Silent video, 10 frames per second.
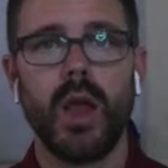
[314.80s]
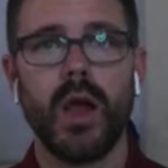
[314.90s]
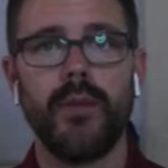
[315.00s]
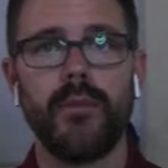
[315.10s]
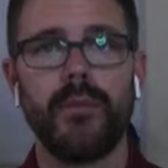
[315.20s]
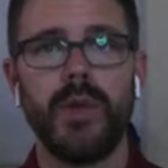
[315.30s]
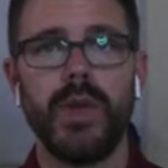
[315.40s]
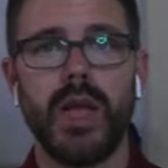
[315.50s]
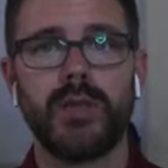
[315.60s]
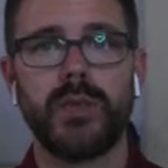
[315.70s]
Okay.
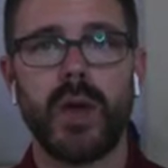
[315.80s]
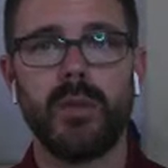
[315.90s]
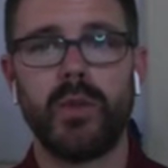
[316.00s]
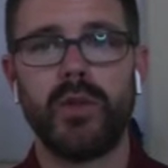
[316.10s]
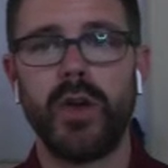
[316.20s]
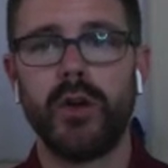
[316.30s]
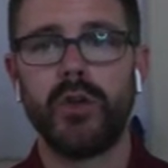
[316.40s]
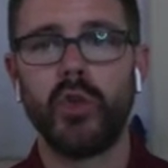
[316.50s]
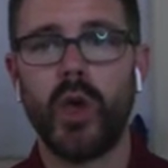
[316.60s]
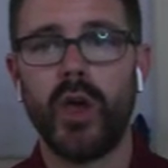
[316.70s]
Next problem over here,
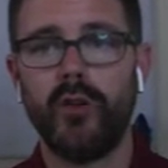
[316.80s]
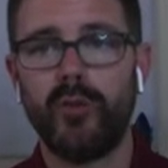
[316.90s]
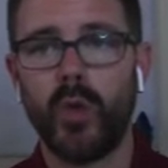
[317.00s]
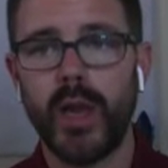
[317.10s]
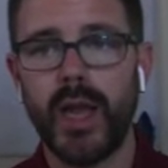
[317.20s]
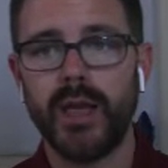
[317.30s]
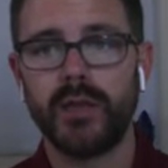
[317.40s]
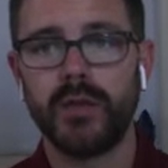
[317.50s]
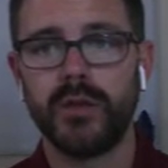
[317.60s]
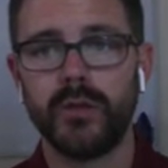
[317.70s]
12.8.
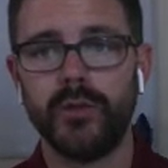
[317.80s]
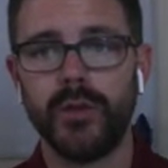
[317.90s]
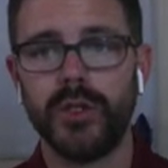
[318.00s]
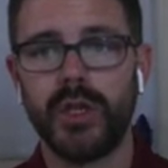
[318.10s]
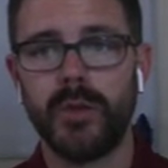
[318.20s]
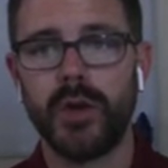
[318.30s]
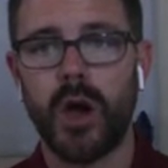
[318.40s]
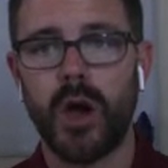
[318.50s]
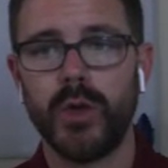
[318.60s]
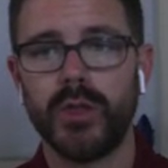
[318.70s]
So first number
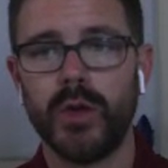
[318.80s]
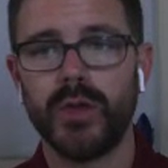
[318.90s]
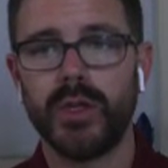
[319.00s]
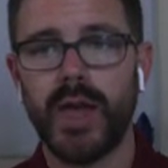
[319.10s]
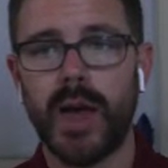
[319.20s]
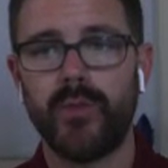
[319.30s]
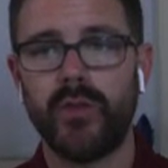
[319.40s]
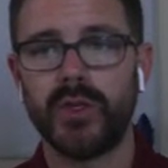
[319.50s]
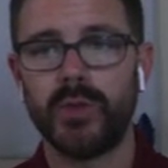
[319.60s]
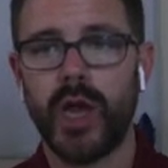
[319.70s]
always goes on top for
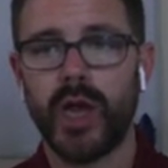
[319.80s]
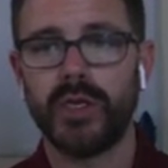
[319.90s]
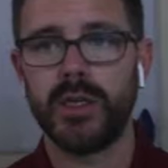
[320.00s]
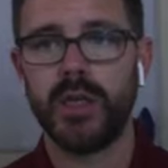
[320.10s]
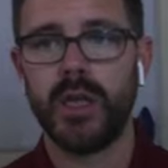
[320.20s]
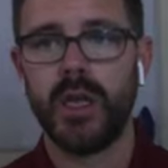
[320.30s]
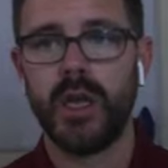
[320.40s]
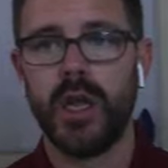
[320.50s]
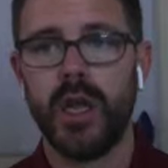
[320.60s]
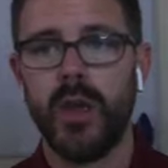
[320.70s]
subtraction.
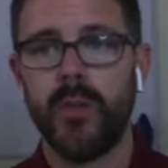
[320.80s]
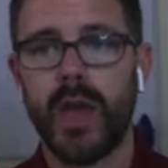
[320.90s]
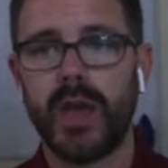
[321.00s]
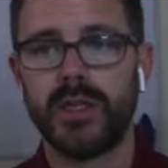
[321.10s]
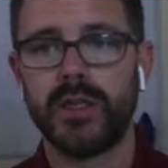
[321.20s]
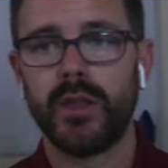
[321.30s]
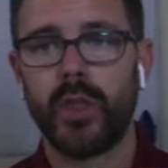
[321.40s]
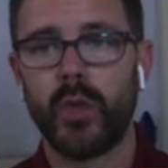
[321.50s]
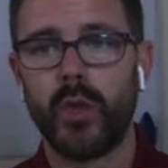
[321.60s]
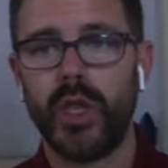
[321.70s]
Minus
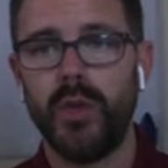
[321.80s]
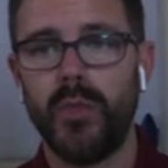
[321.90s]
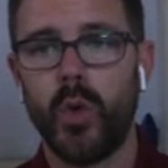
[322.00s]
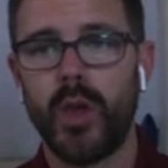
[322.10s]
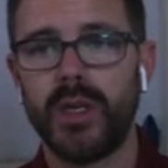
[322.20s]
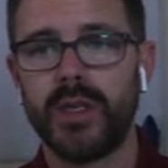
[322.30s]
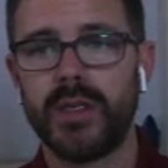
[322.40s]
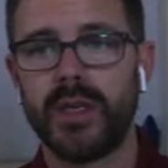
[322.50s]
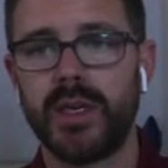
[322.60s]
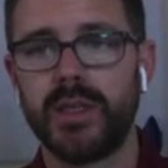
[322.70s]

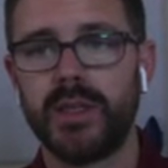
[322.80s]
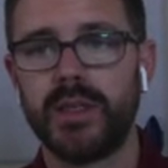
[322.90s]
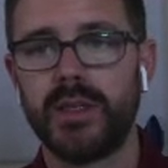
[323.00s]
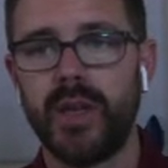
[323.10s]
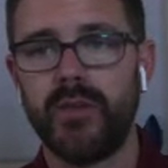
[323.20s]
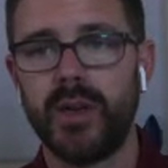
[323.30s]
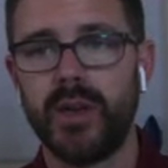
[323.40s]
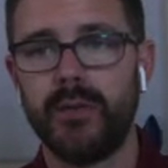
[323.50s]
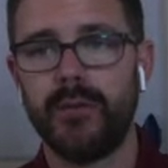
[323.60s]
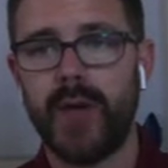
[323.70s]

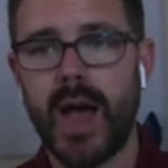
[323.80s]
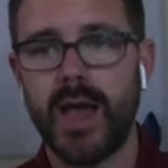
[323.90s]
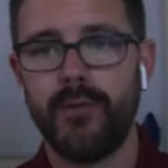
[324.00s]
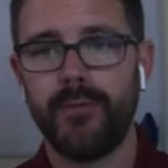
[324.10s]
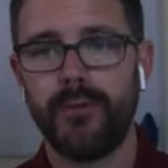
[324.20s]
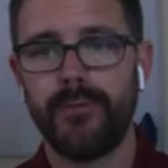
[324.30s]
3.675.